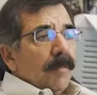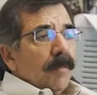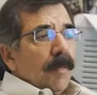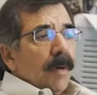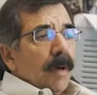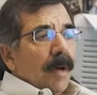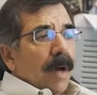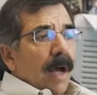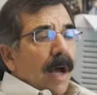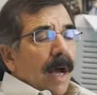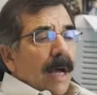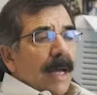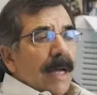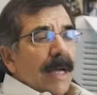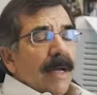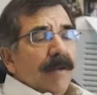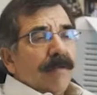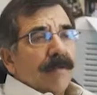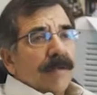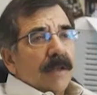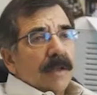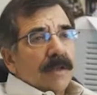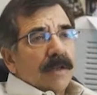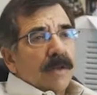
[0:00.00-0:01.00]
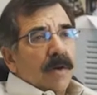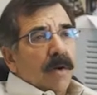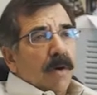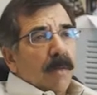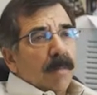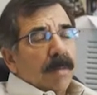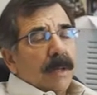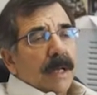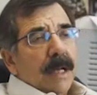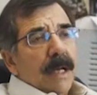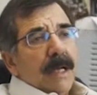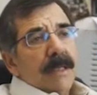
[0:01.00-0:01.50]
high heat flux cold
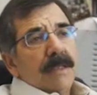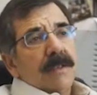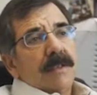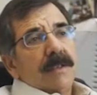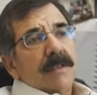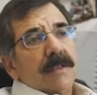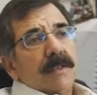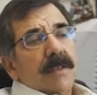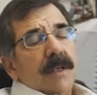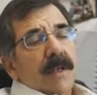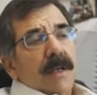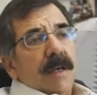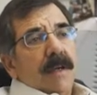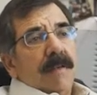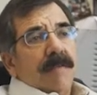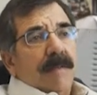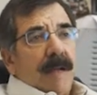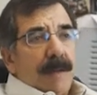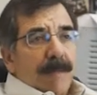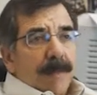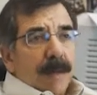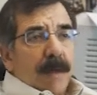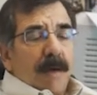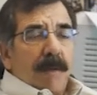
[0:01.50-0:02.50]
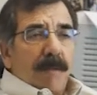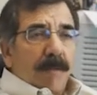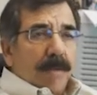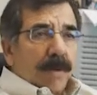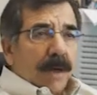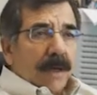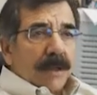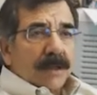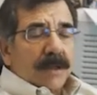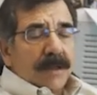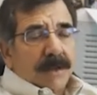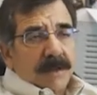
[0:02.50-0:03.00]
plates, vapor
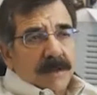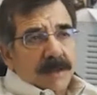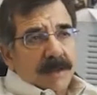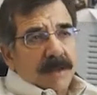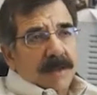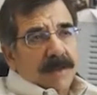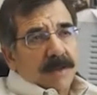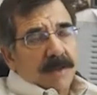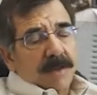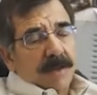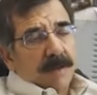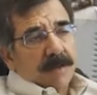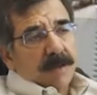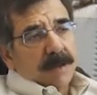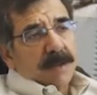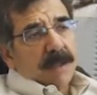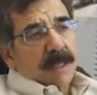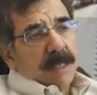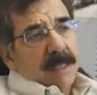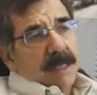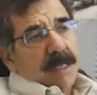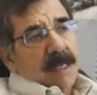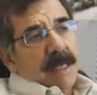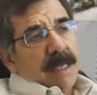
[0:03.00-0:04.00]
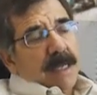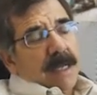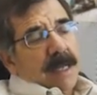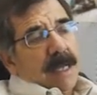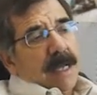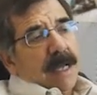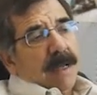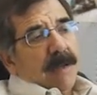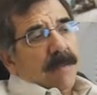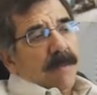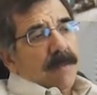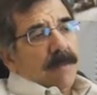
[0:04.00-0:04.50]
compression systems,
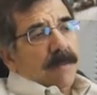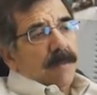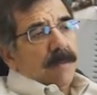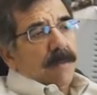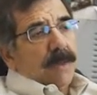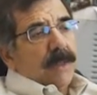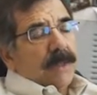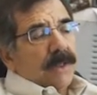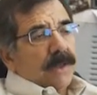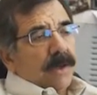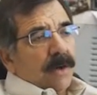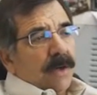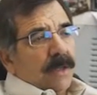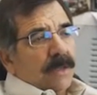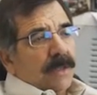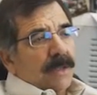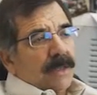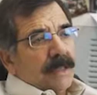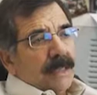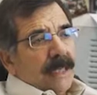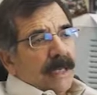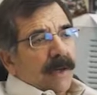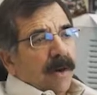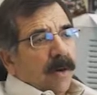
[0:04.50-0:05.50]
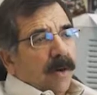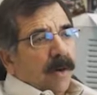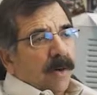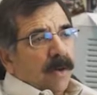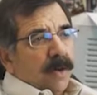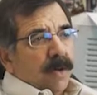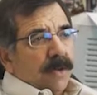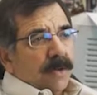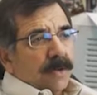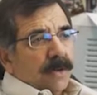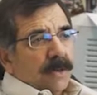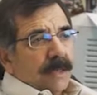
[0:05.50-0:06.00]
and we started to see
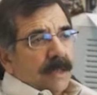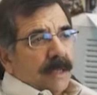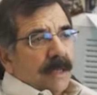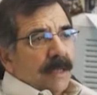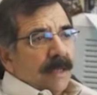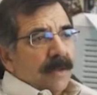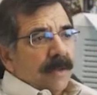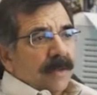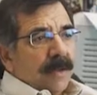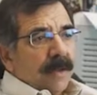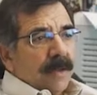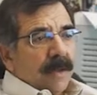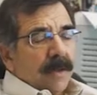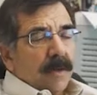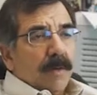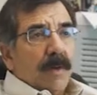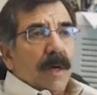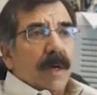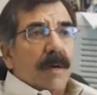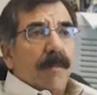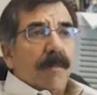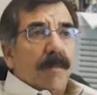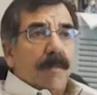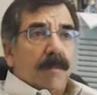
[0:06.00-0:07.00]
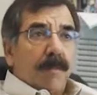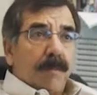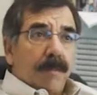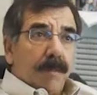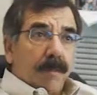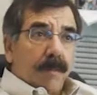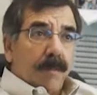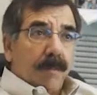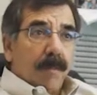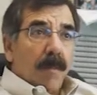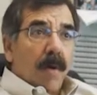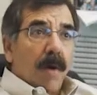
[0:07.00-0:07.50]
holes in the quick
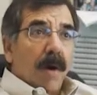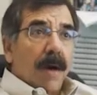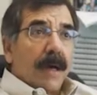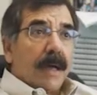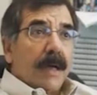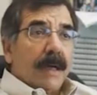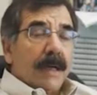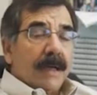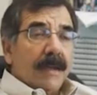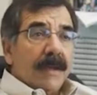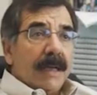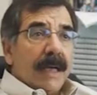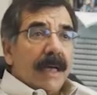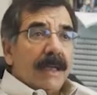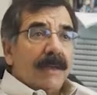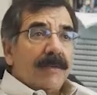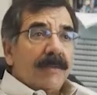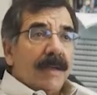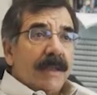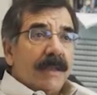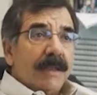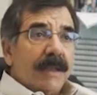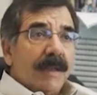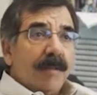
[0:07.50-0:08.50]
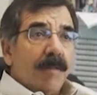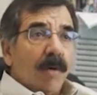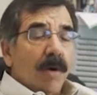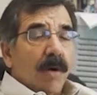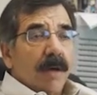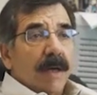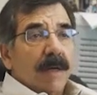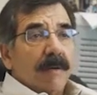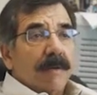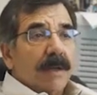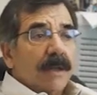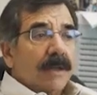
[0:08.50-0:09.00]
market, in the HVAC
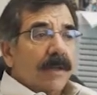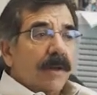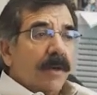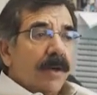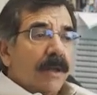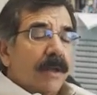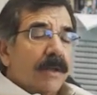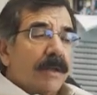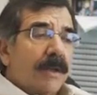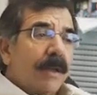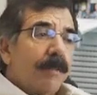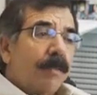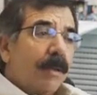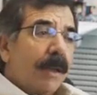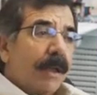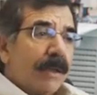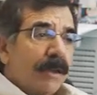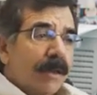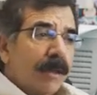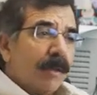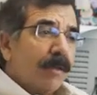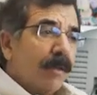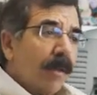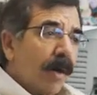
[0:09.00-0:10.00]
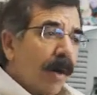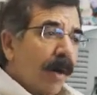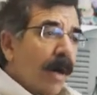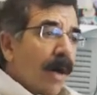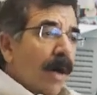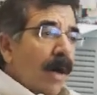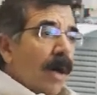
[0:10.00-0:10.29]
market. We started to see places where,